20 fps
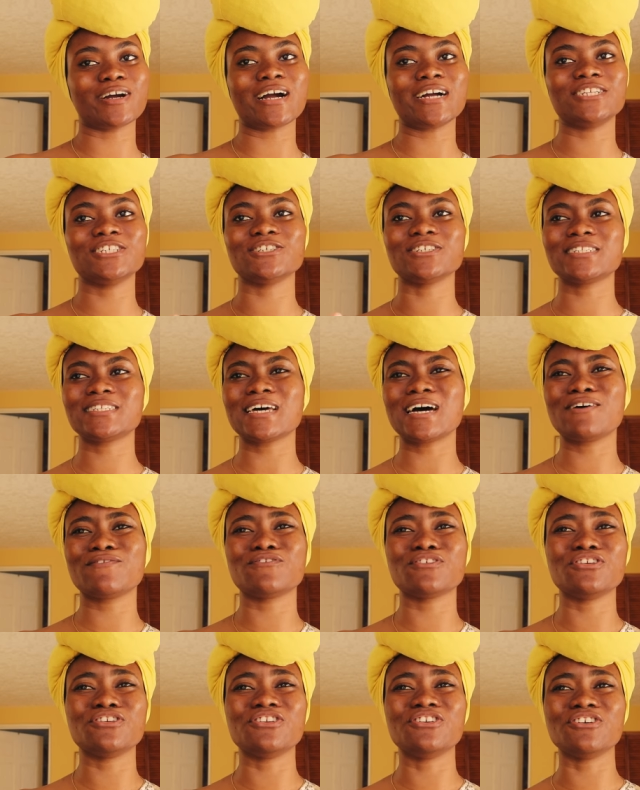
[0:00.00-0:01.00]
I just
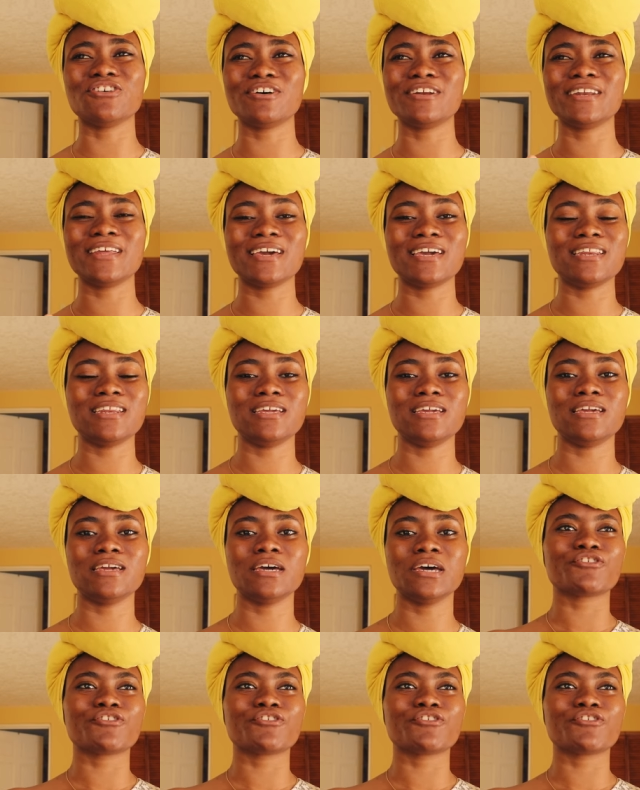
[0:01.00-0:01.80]
haven't done any